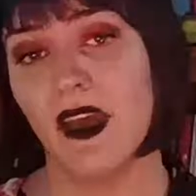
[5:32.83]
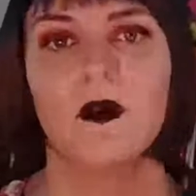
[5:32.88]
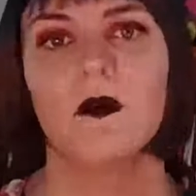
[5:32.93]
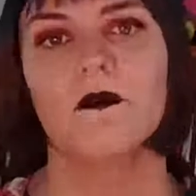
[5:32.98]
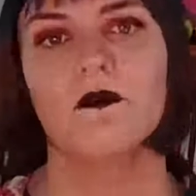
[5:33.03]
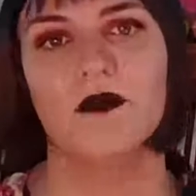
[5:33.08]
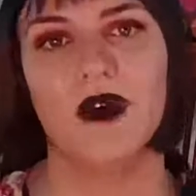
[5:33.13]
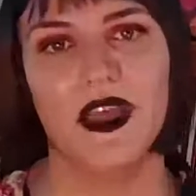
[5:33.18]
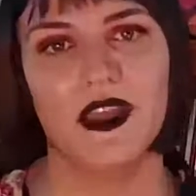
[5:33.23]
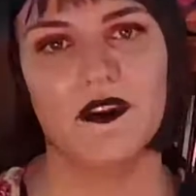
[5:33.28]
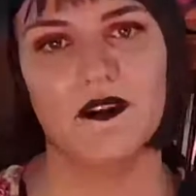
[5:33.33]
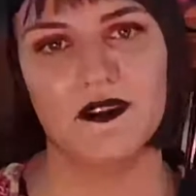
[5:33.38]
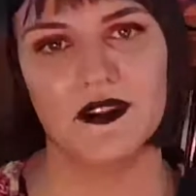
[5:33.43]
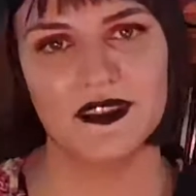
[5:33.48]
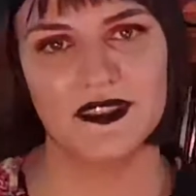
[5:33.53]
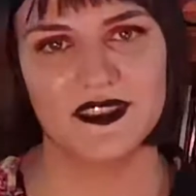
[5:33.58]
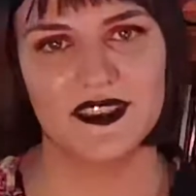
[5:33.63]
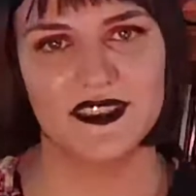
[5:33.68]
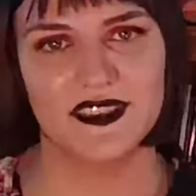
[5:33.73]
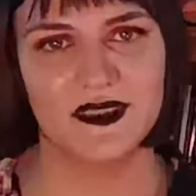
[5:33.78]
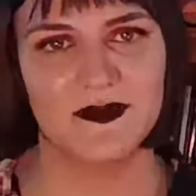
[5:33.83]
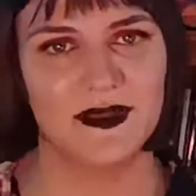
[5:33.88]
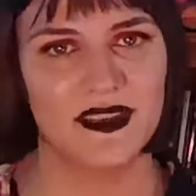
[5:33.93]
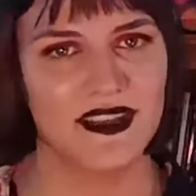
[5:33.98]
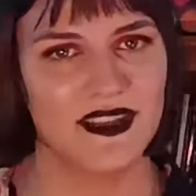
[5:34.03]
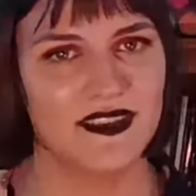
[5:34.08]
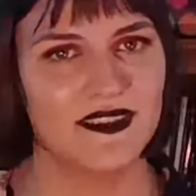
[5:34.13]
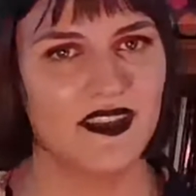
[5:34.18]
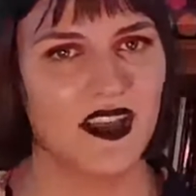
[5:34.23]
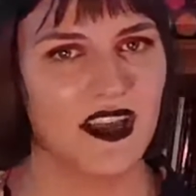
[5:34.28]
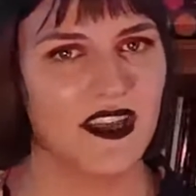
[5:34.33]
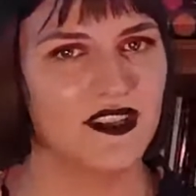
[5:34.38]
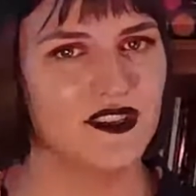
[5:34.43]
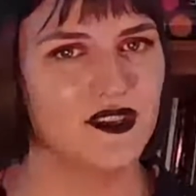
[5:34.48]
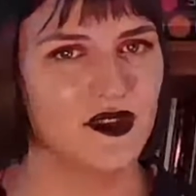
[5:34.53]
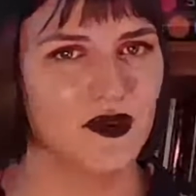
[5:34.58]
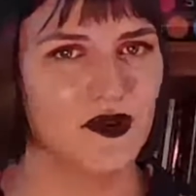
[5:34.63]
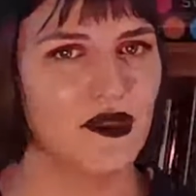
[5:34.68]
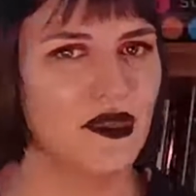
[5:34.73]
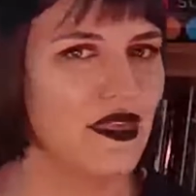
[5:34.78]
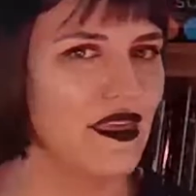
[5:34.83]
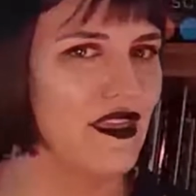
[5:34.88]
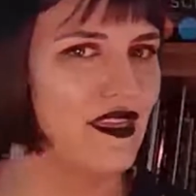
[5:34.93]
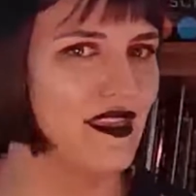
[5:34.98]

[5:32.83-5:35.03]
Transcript: My criticism is I don't think